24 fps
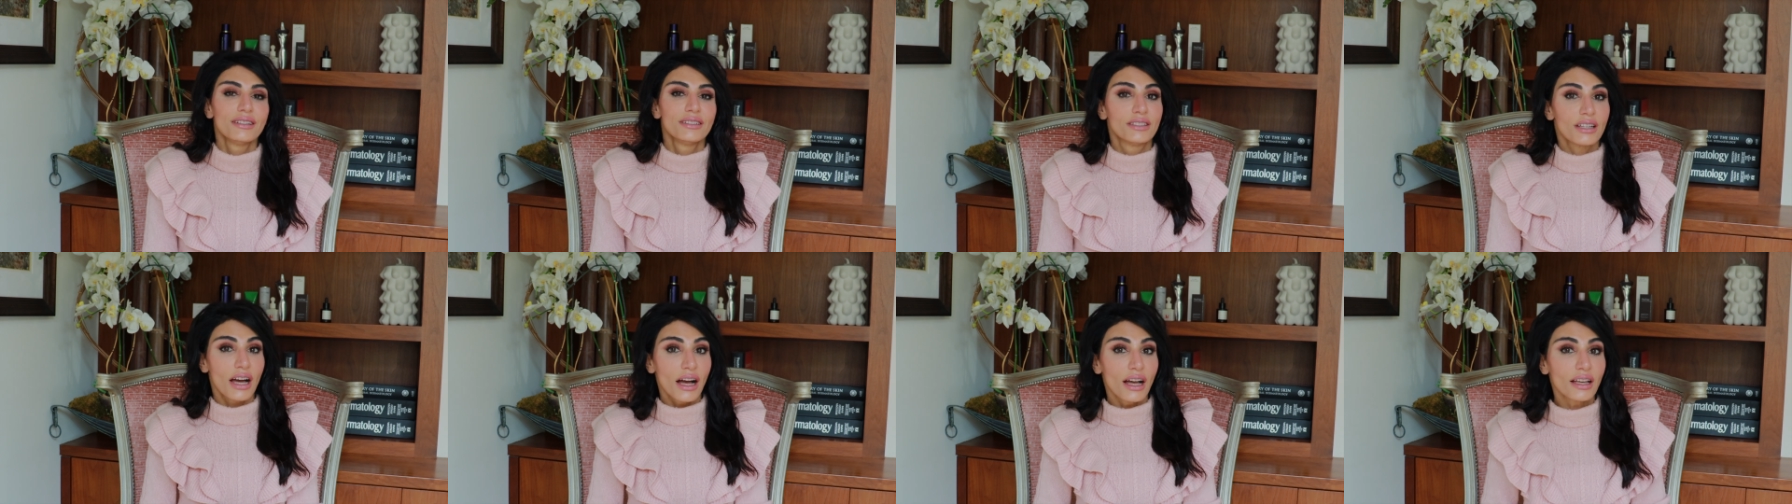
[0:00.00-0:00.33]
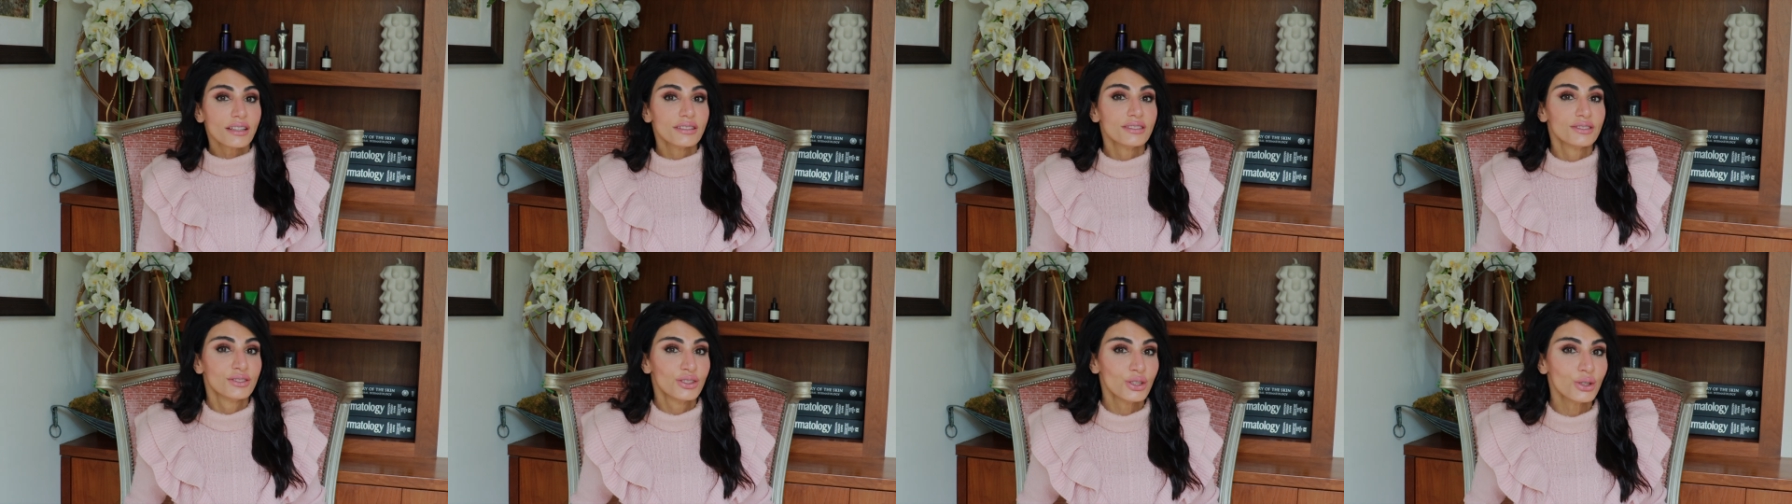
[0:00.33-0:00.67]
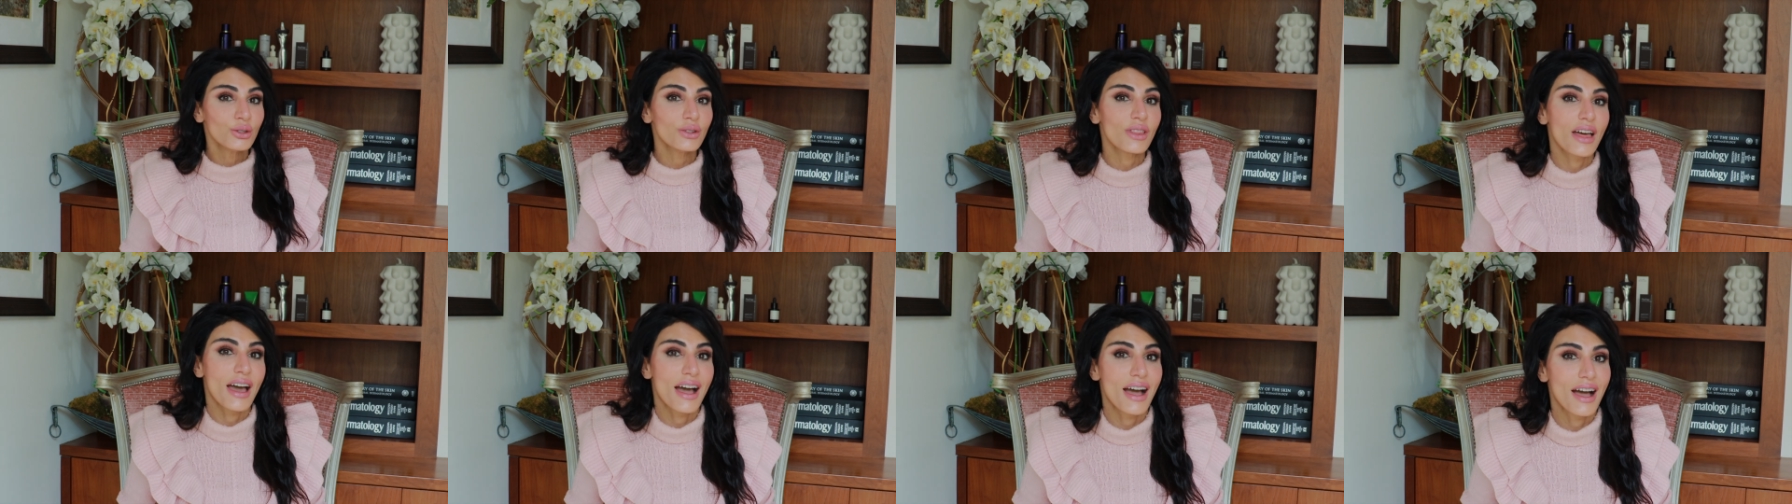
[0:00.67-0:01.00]
does
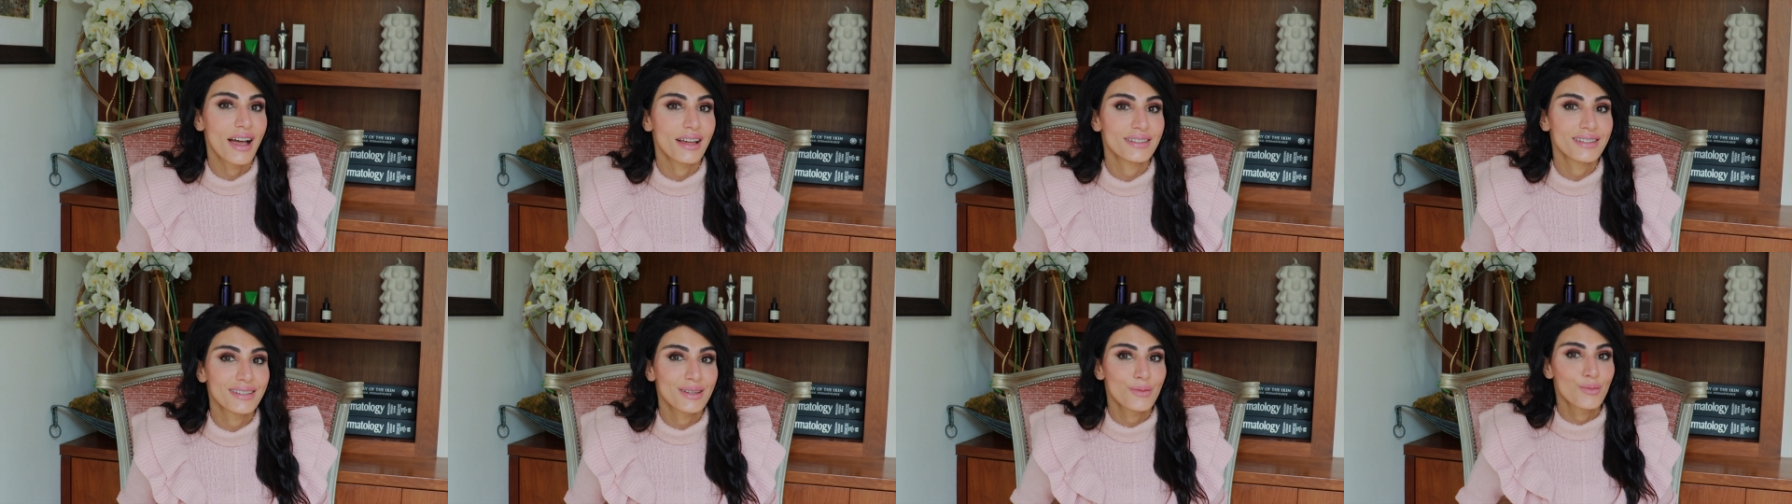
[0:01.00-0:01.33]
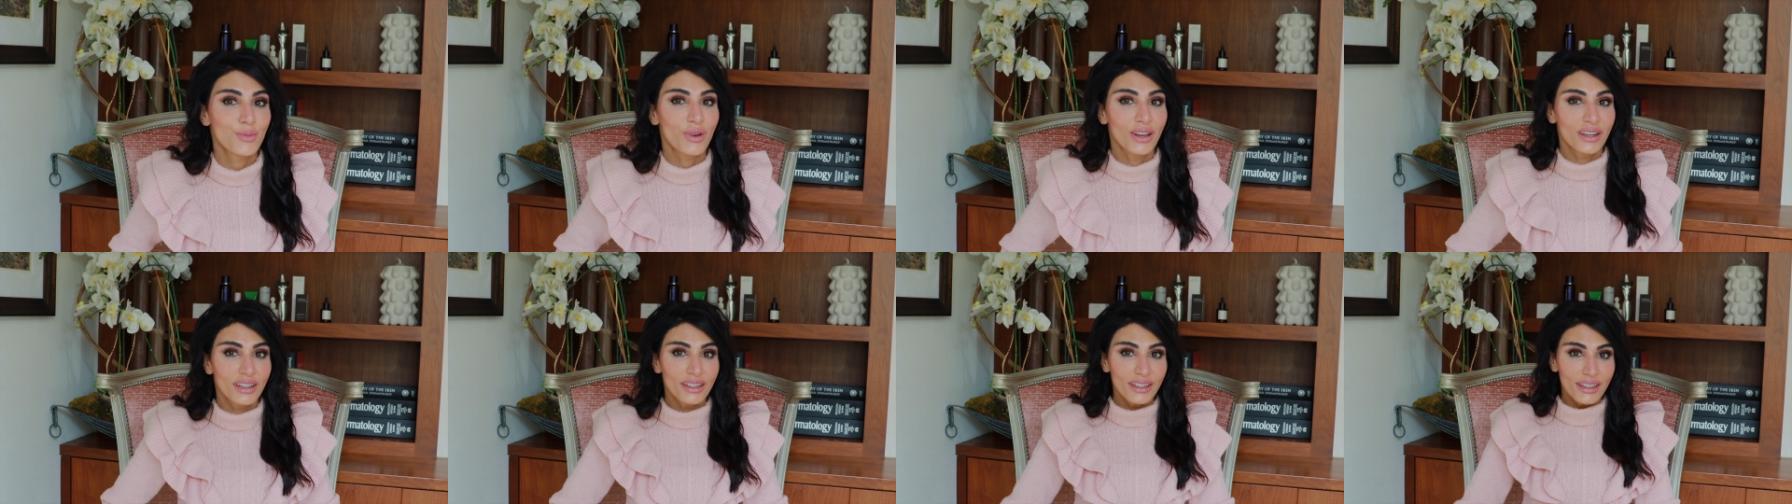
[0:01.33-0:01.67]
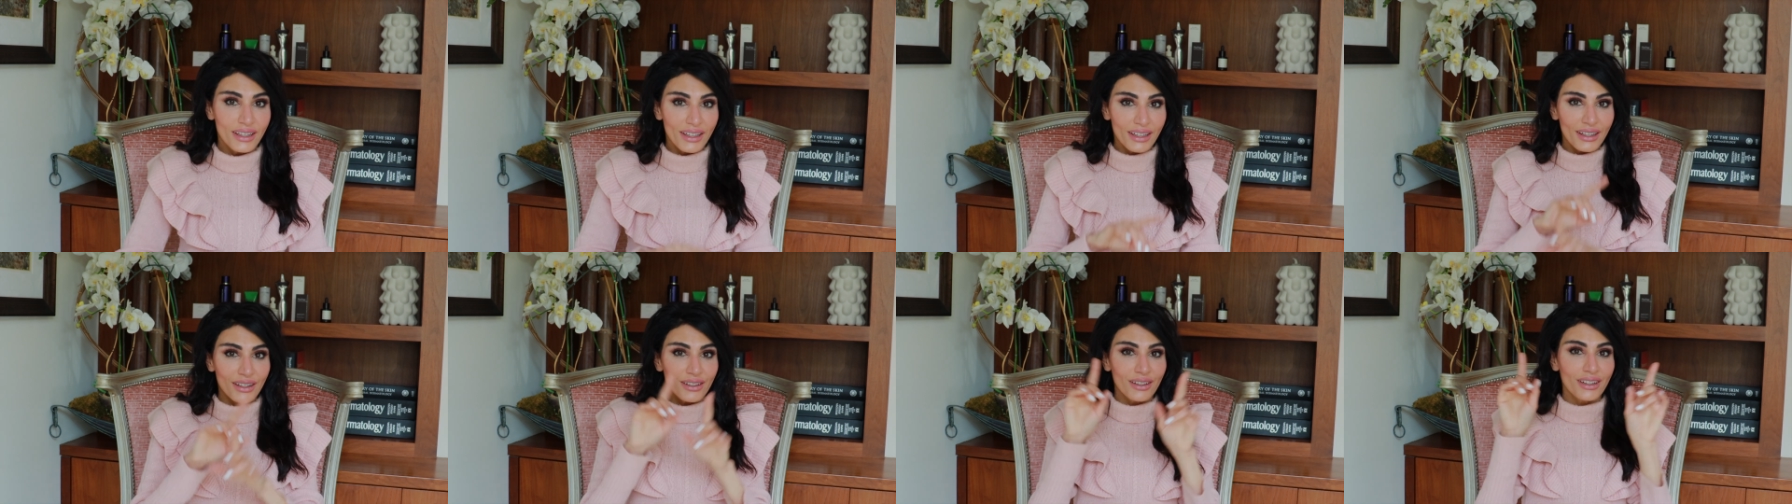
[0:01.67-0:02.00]
do that, but
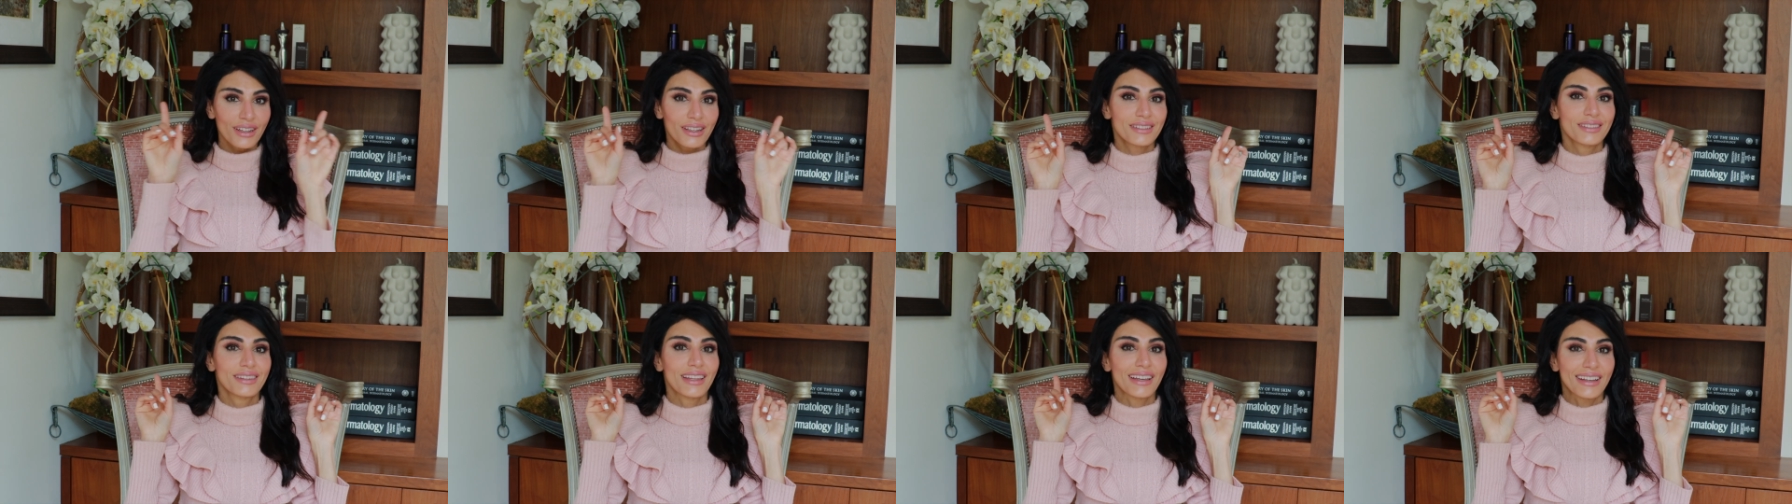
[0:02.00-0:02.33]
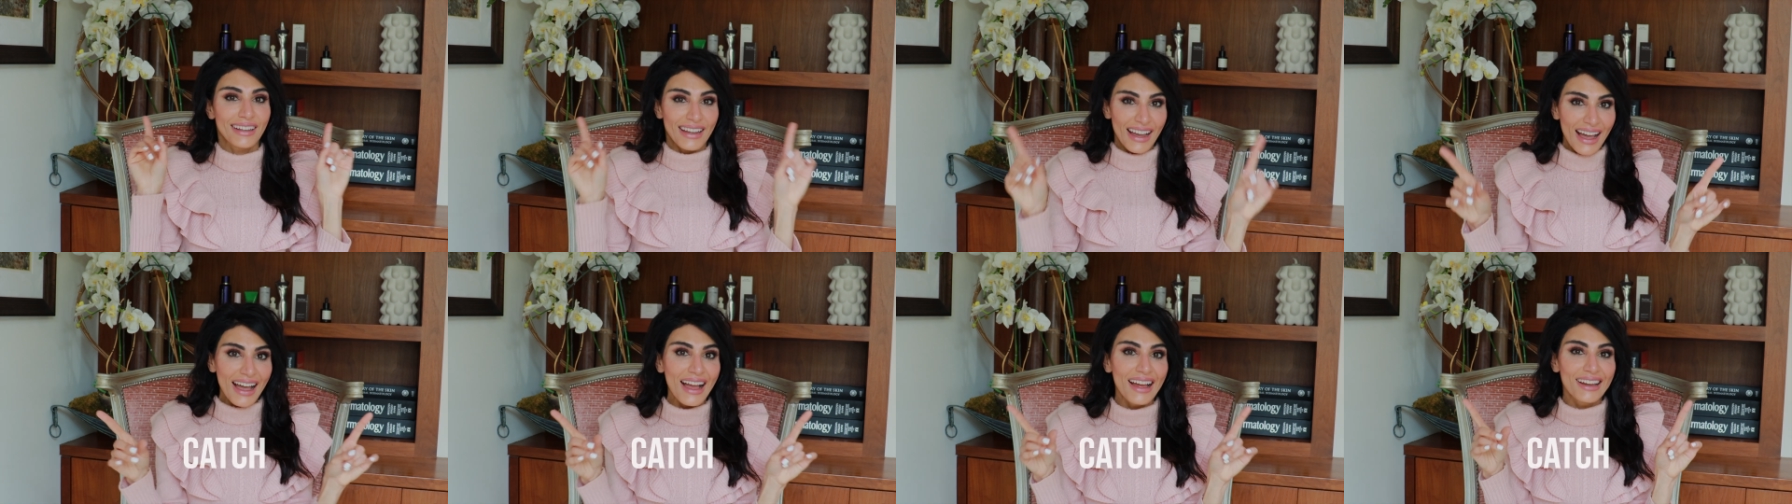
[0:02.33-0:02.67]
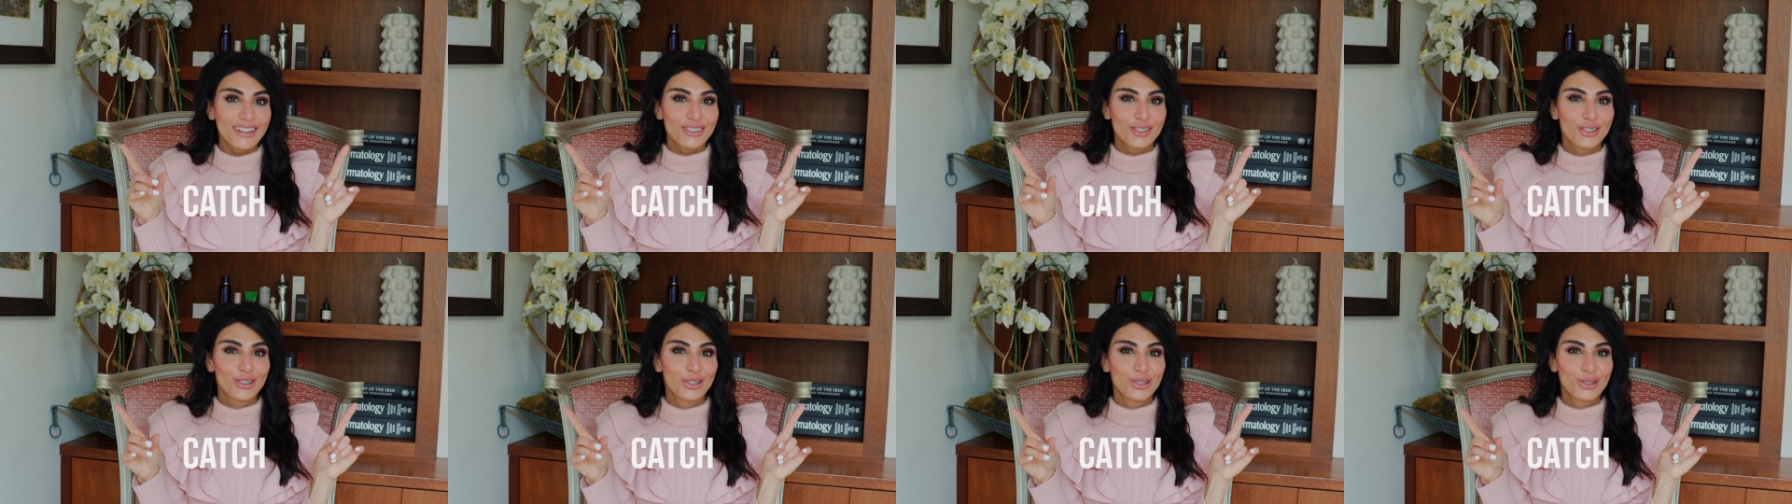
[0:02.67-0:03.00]
here is the
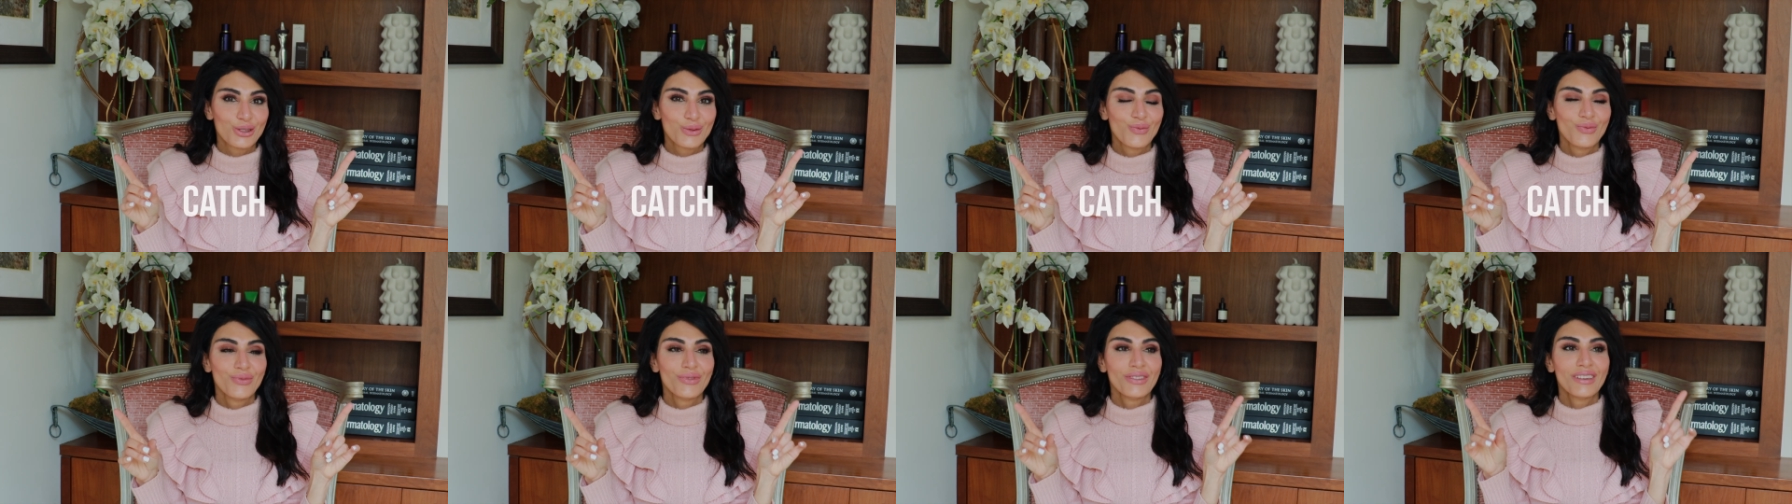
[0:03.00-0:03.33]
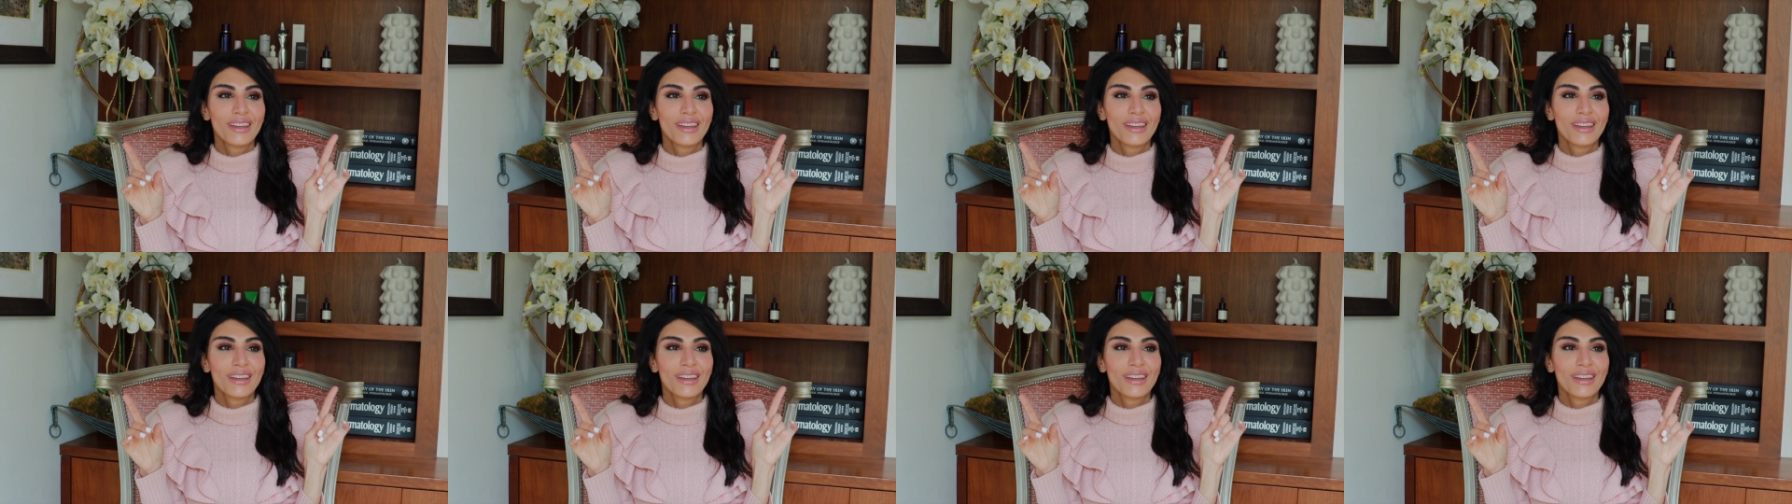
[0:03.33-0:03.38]
catch.